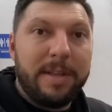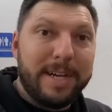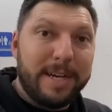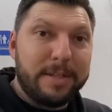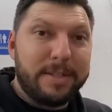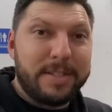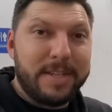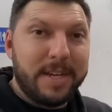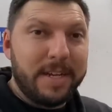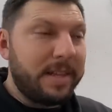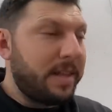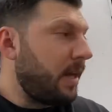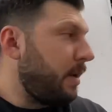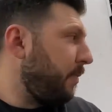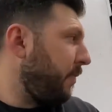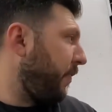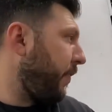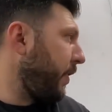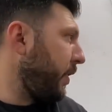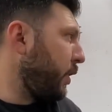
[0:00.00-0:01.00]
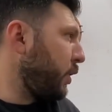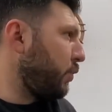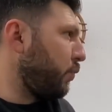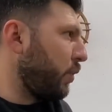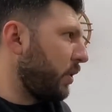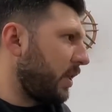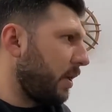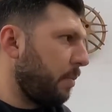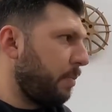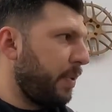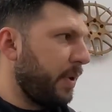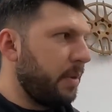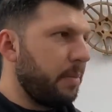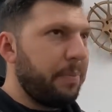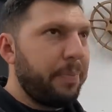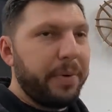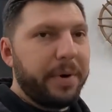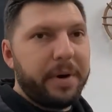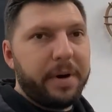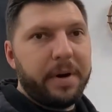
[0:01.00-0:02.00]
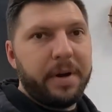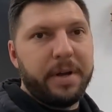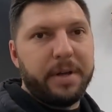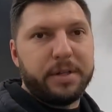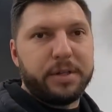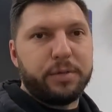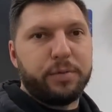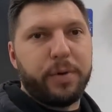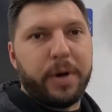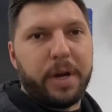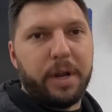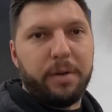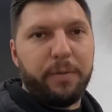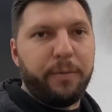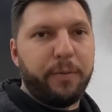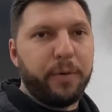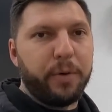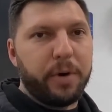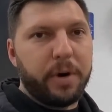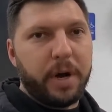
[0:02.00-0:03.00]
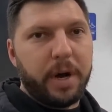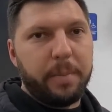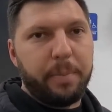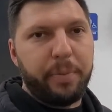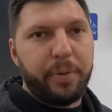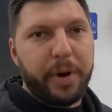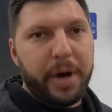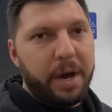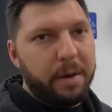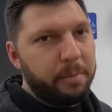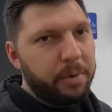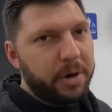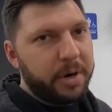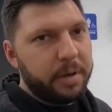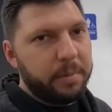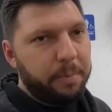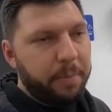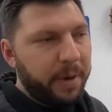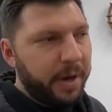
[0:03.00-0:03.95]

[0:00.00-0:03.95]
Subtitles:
That's it, I'm finished with the bumper. It's ready for primer and